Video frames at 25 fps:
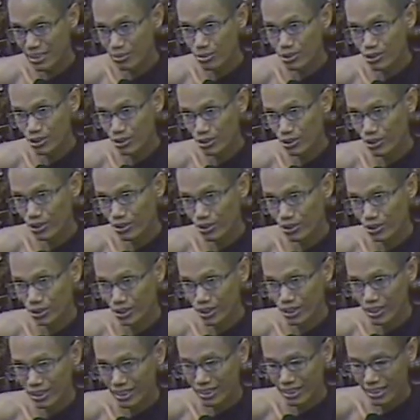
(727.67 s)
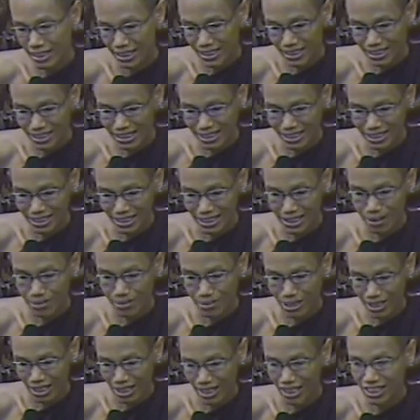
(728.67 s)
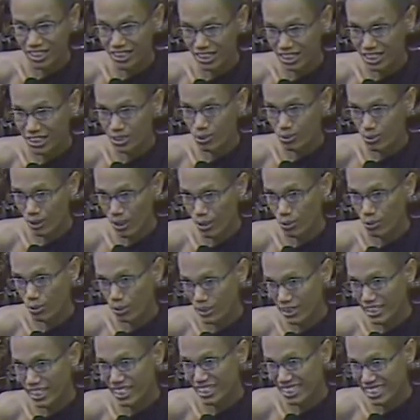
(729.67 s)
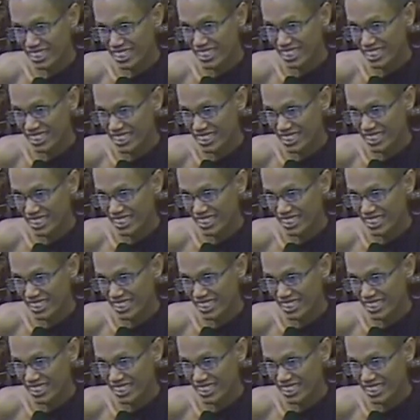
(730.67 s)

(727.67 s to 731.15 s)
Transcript: If so, that is a sama ajiva virati.